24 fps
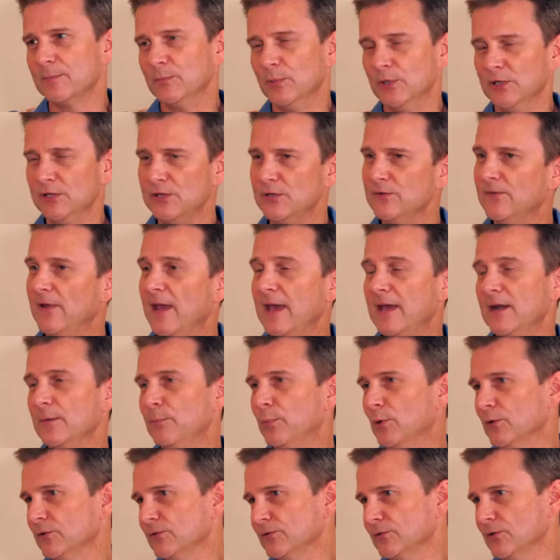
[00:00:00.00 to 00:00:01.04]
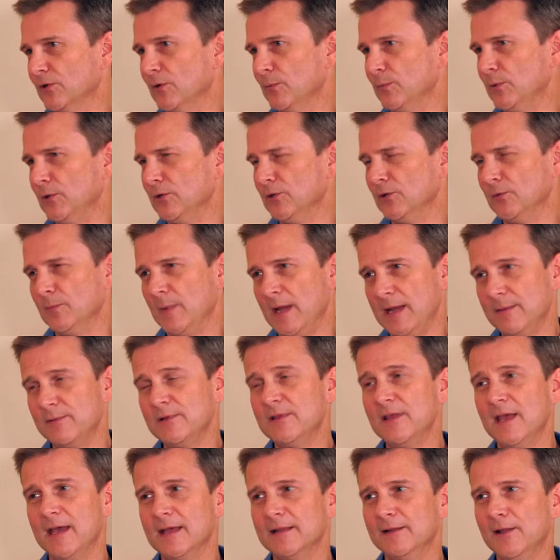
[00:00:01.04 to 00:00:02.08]
But you've had a personal computer maybe
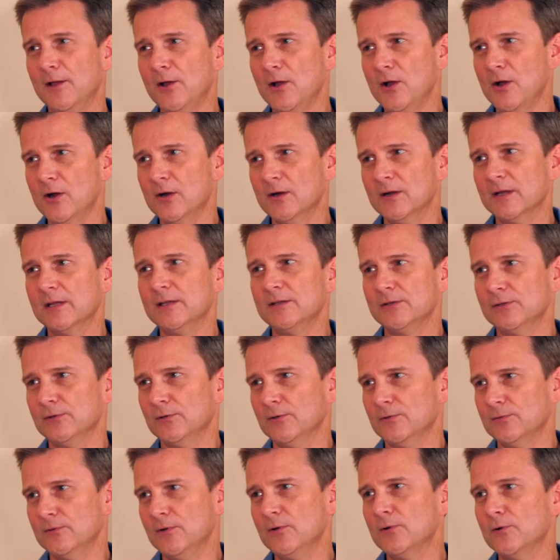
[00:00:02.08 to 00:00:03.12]
that long in your own